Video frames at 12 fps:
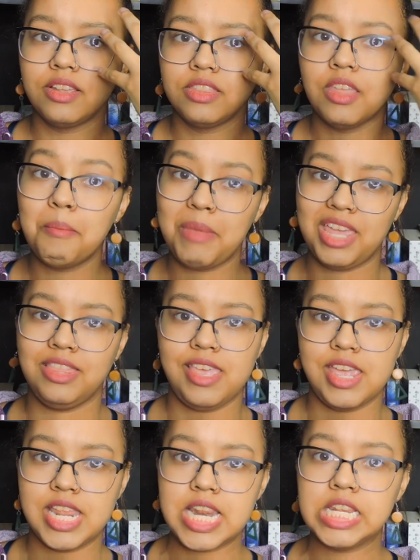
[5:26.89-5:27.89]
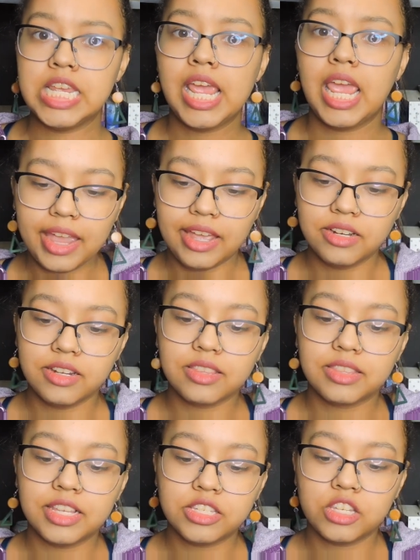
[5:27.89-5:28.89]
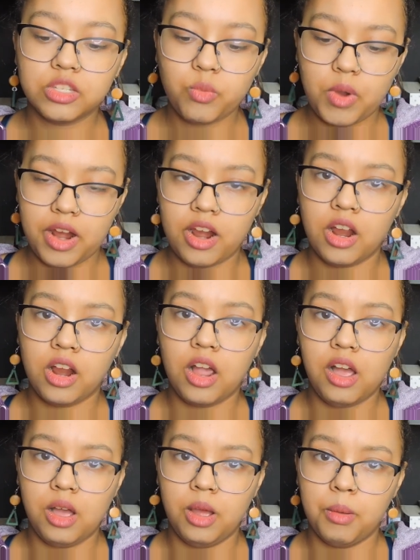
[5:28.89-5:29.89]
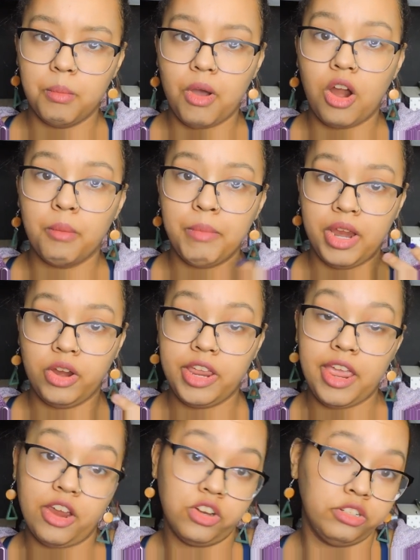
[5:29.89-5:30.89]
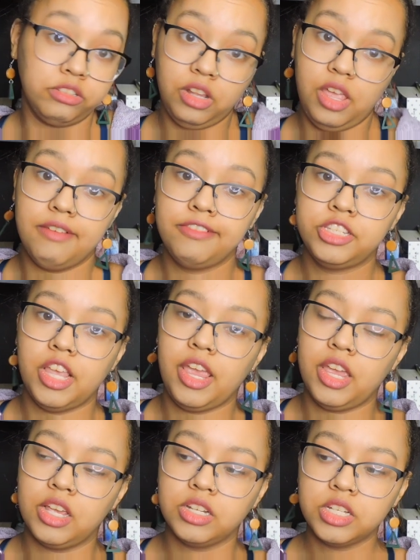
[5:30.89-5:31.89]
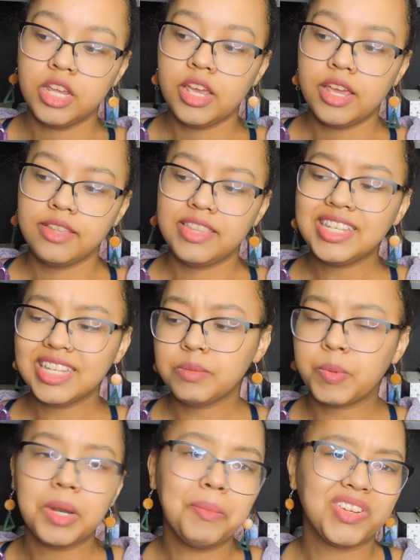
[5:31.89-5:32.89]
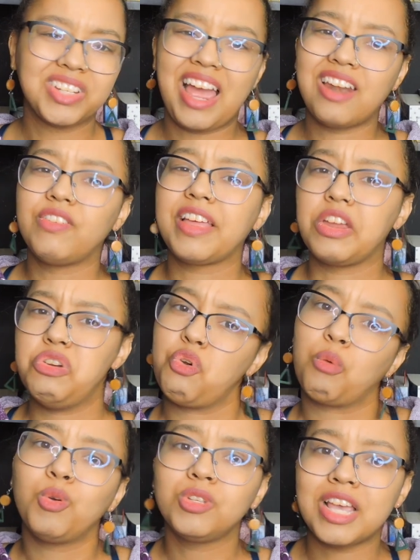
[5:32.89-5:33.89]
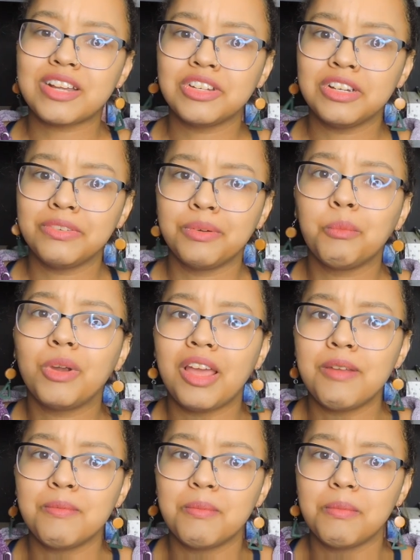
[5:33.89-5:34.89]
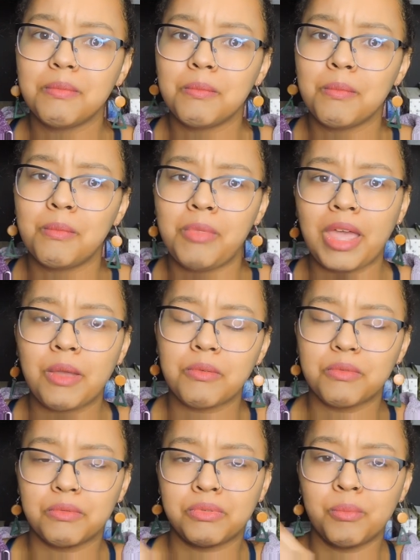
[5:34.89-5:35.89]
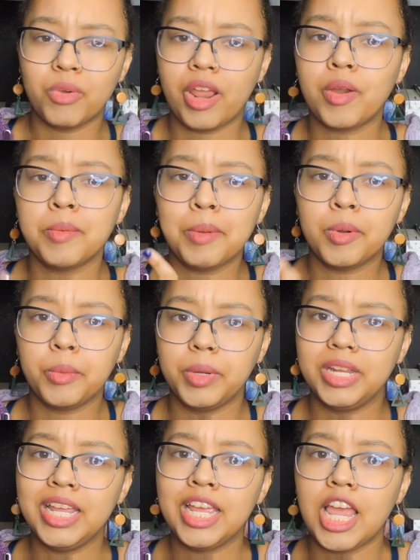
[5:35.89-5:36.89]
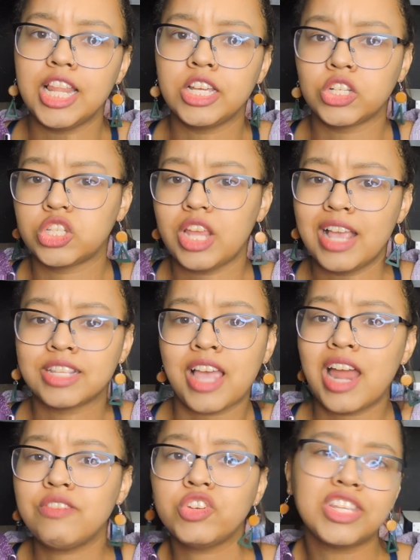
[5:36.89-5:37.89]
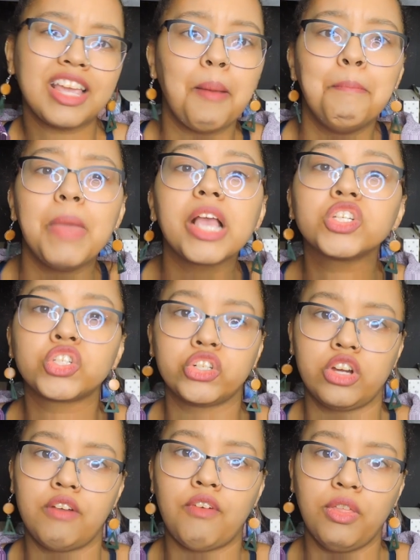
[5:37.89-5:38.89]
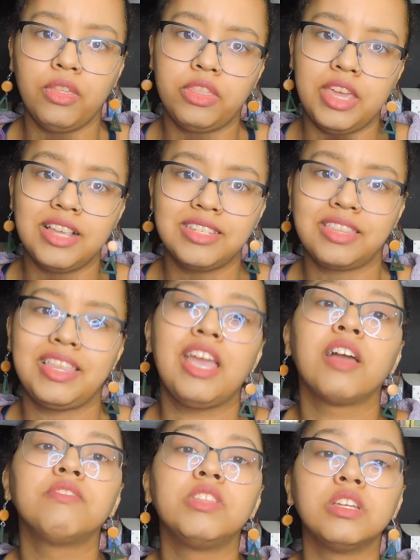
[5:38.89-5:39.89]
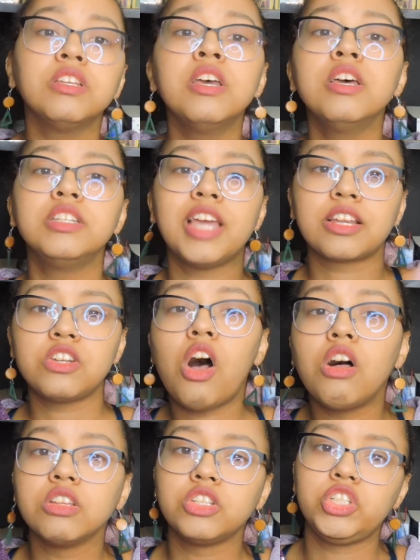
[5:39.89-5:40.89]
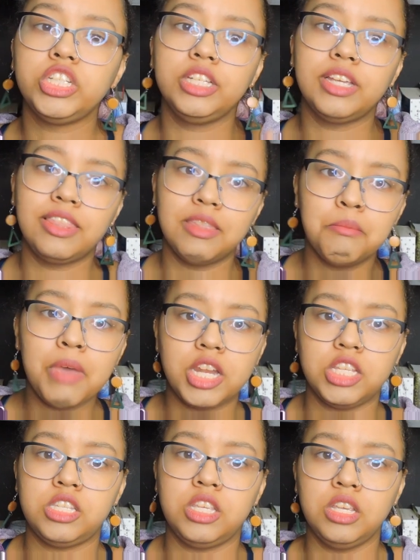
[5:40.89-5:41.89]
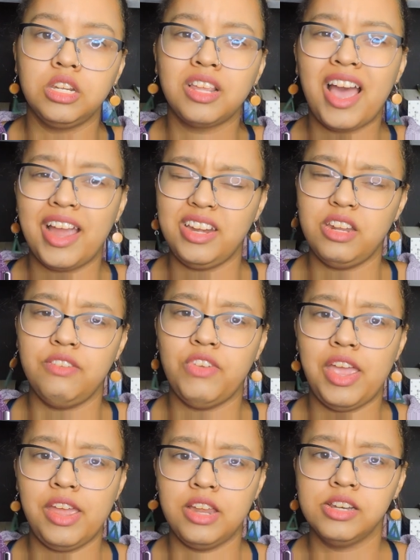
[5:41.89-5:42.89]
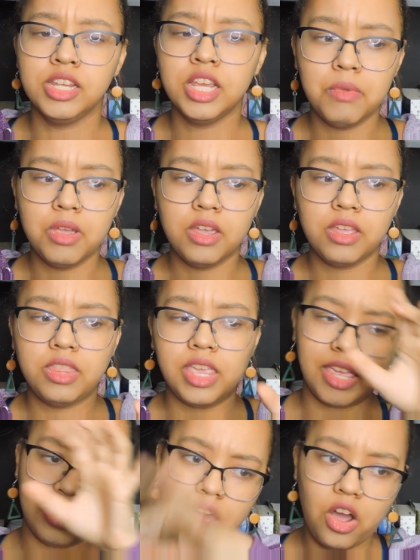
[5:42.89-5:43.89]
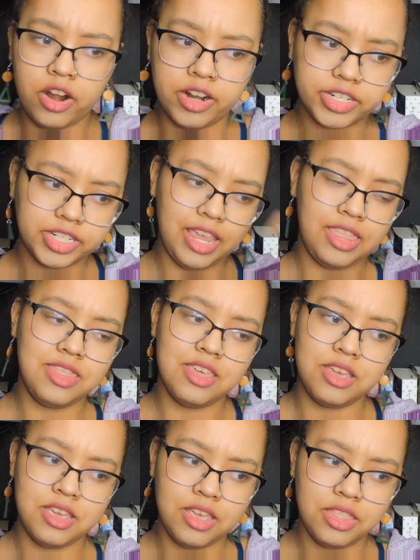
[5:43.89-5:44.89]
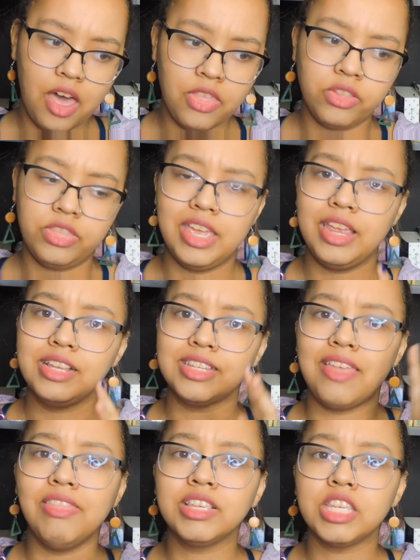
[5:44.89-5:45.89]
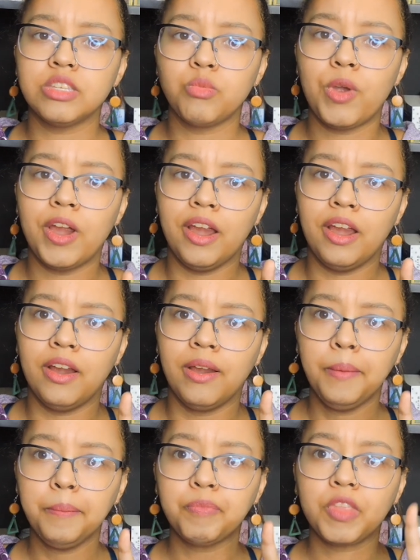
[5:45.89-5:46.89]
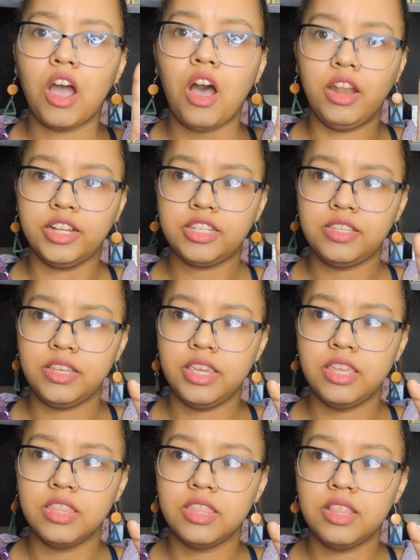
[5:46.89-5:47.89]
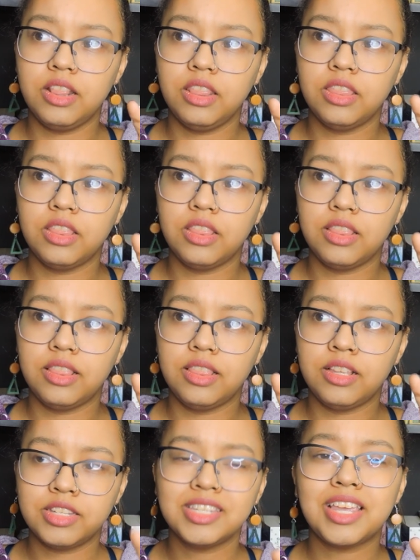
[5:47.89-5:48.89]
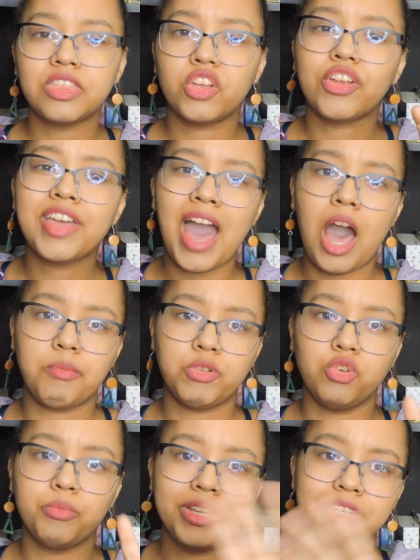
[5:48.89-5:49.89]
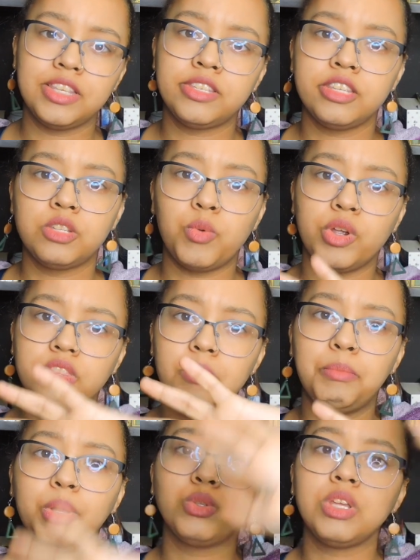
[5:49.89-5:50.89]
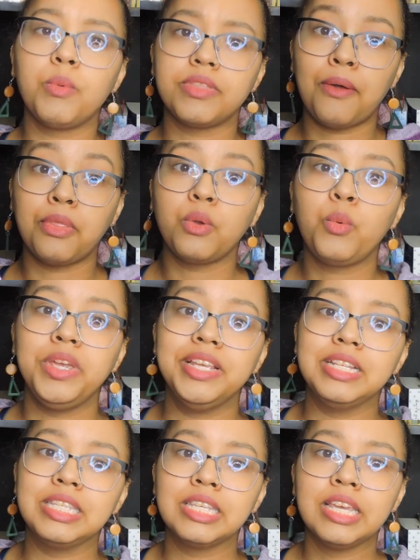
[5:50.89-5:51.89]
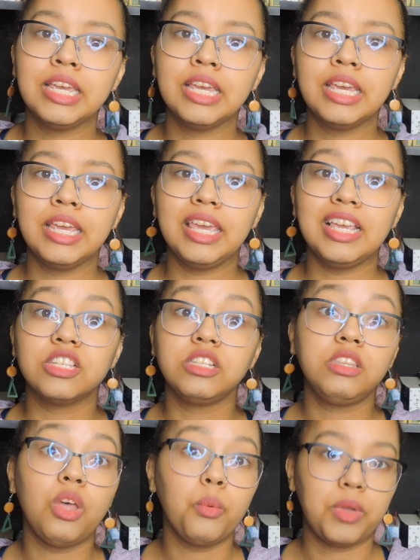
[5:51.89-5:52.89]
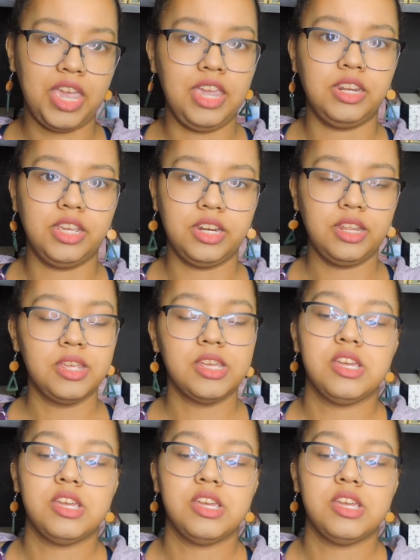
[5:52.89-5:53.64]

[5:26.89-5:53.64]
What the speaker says: the mainland. And this is where our main character lives. And this is pretty much kind of like a normal sector from what I like from what I remember reading. It's kind of just like a mixture of all the things. Like they have the technology and the medicine kind of, and they get the art and the other things. And this is where, honestly, this is like their capital, because this is where the building with all the queens is located.